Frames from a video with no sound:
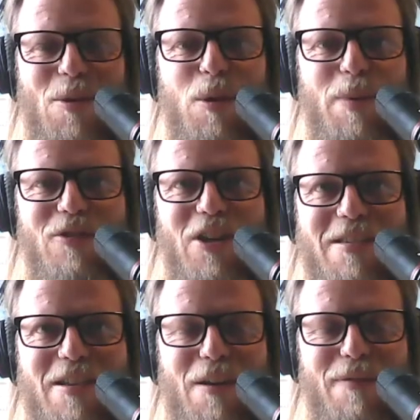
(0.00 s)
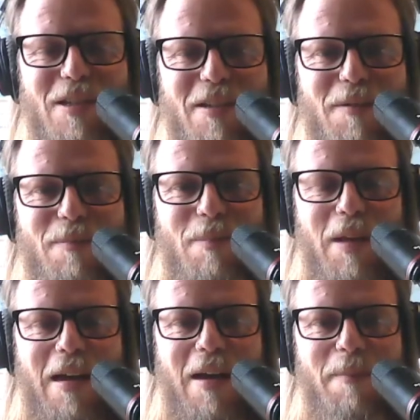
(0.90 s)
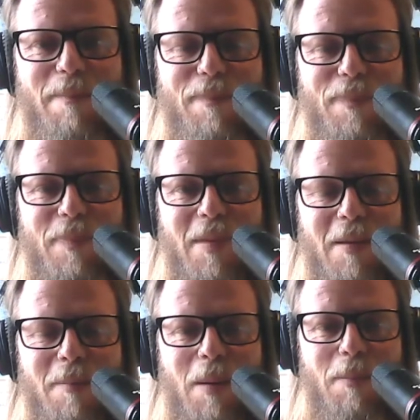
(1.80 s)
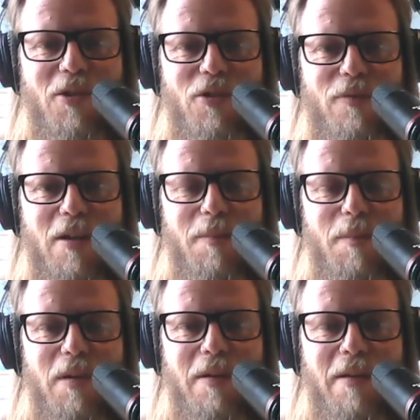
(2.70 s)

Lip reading: so it would have been just after you published Shroom.